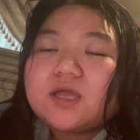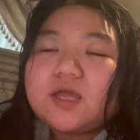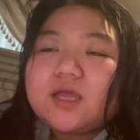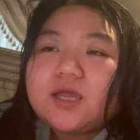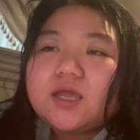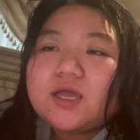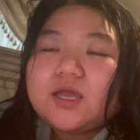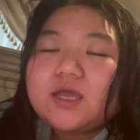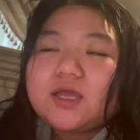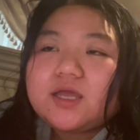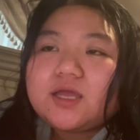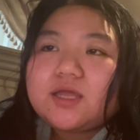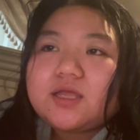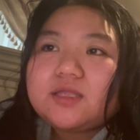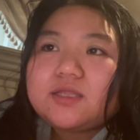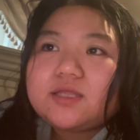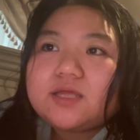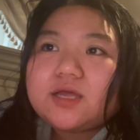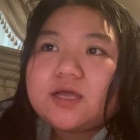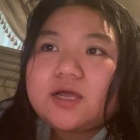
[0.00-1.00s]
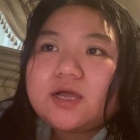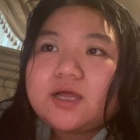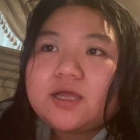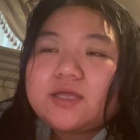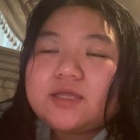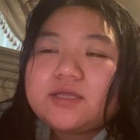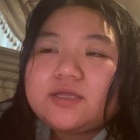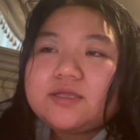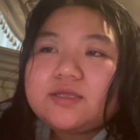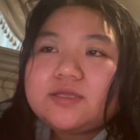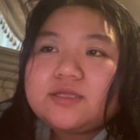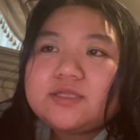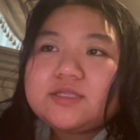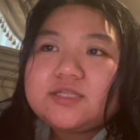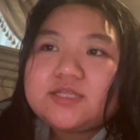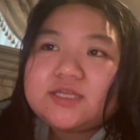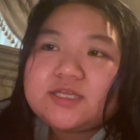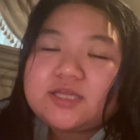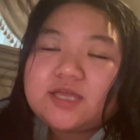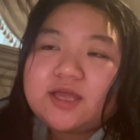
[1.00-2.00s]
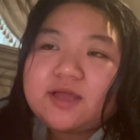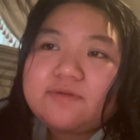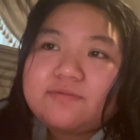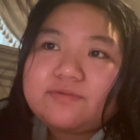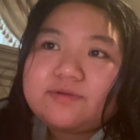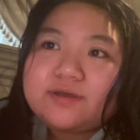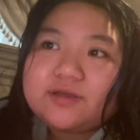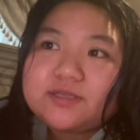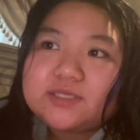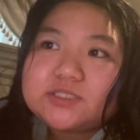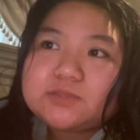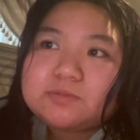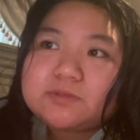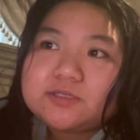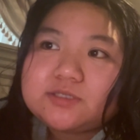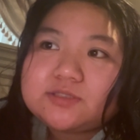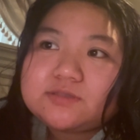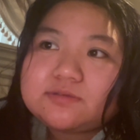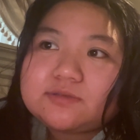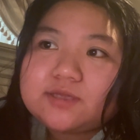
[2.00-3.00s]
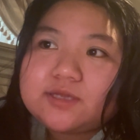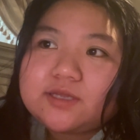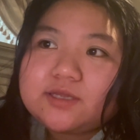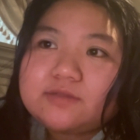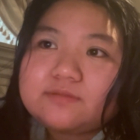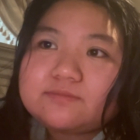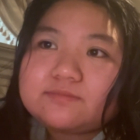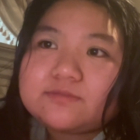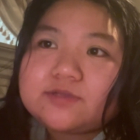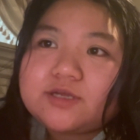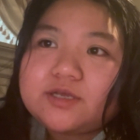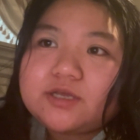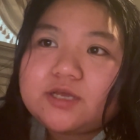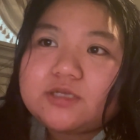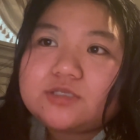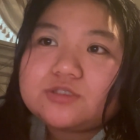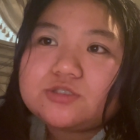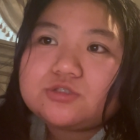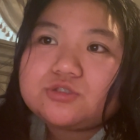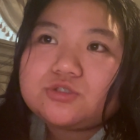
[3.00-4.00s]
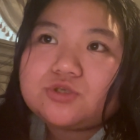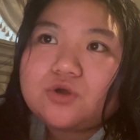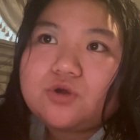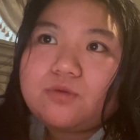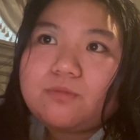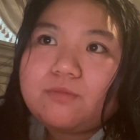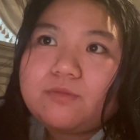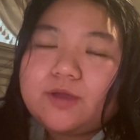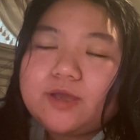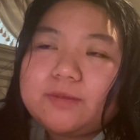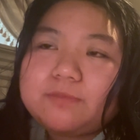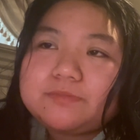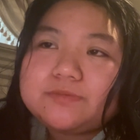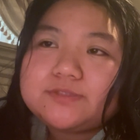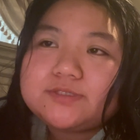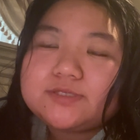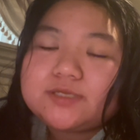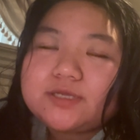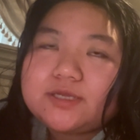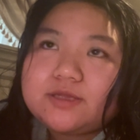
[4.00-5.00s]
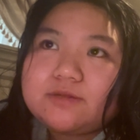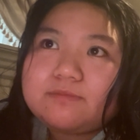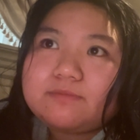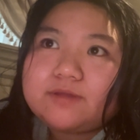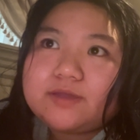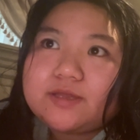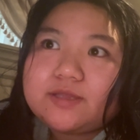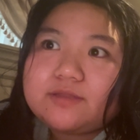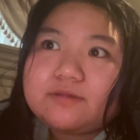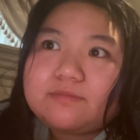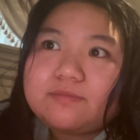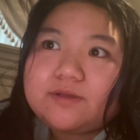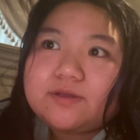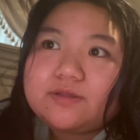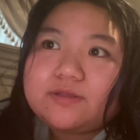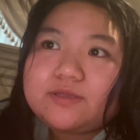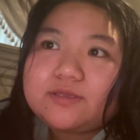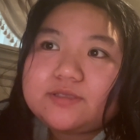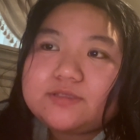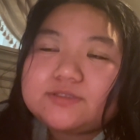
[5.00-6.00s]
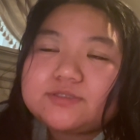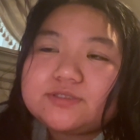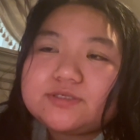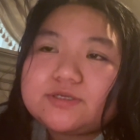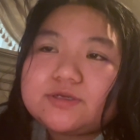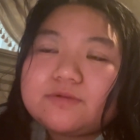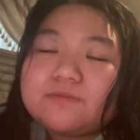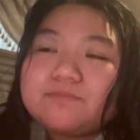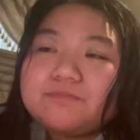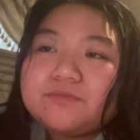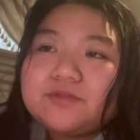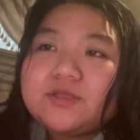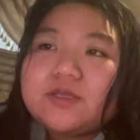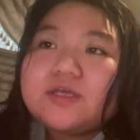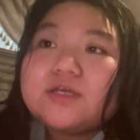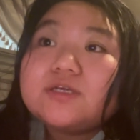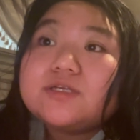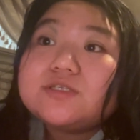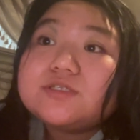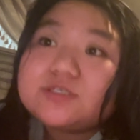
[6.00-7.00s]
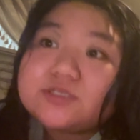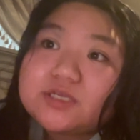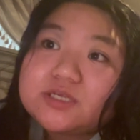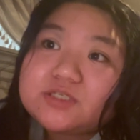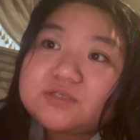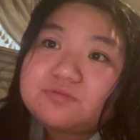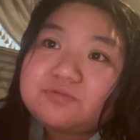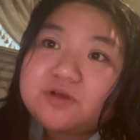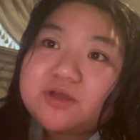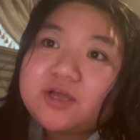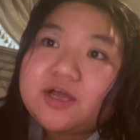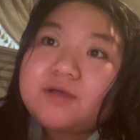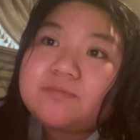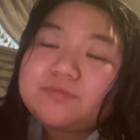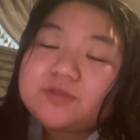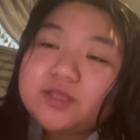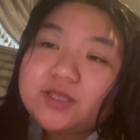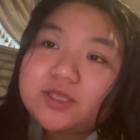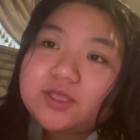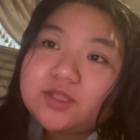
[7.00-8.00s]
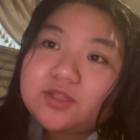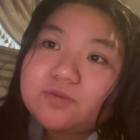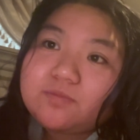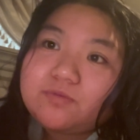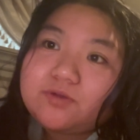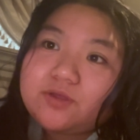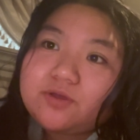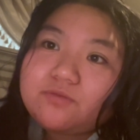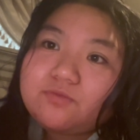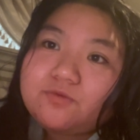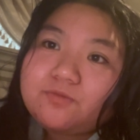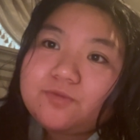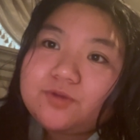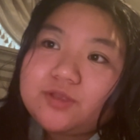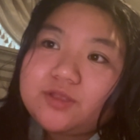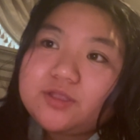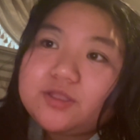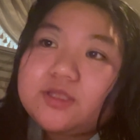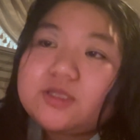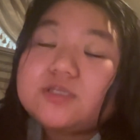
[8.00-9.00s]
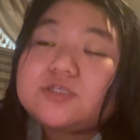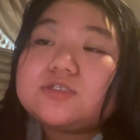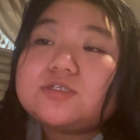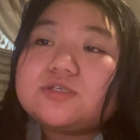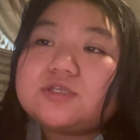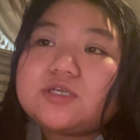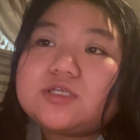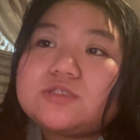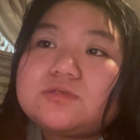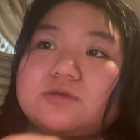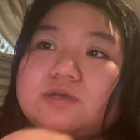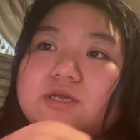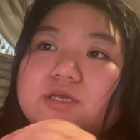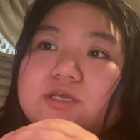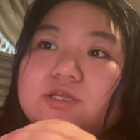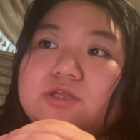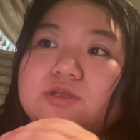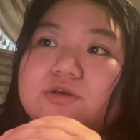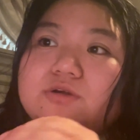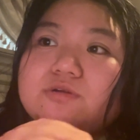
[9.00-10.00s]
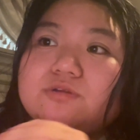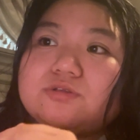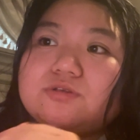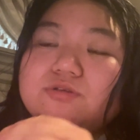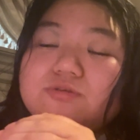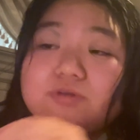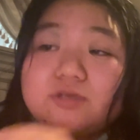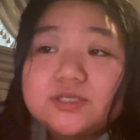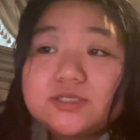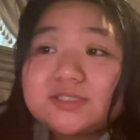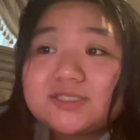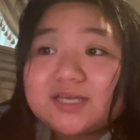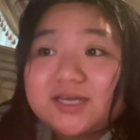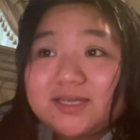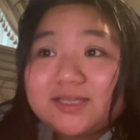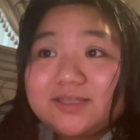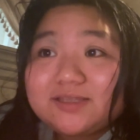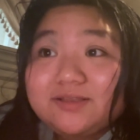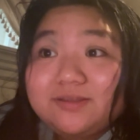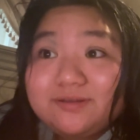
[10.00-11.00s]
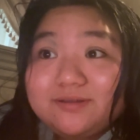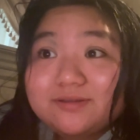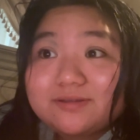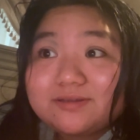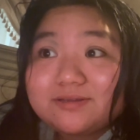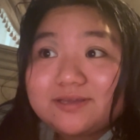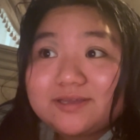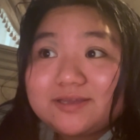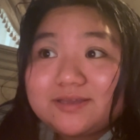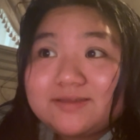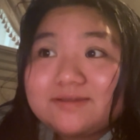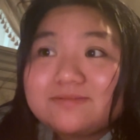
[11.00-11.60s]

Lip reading: And I didn't have good experience with that. I got so upset and mad about it. So that's why I'm taking a break from it. So that's why I can go to Creekside, really.